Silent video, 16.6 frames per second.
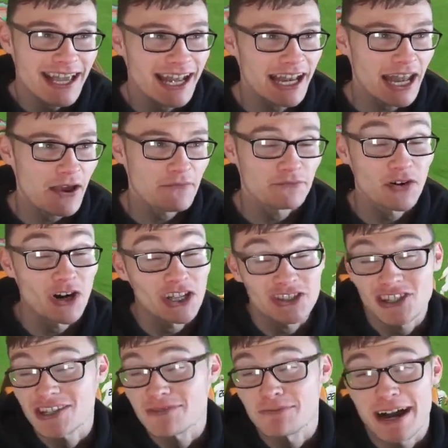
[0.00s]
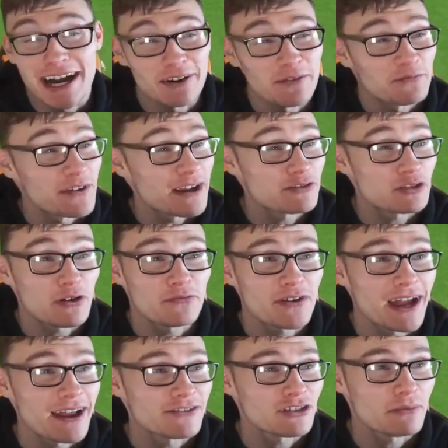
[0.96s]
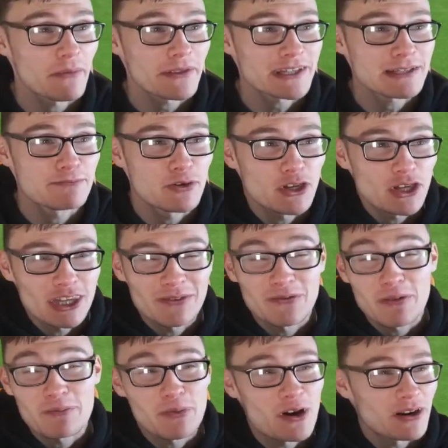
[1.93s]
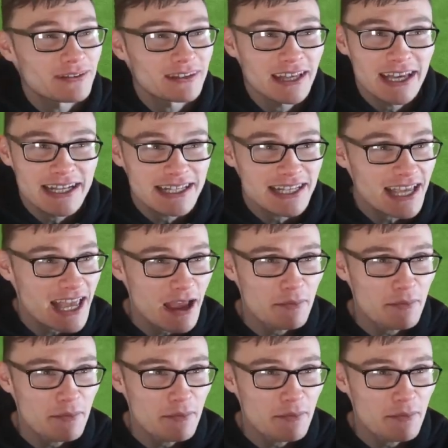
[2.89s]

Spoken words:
Left foot, doesn't matter. 5-star, 5-star, man. That's the beauty of the foot birthdays.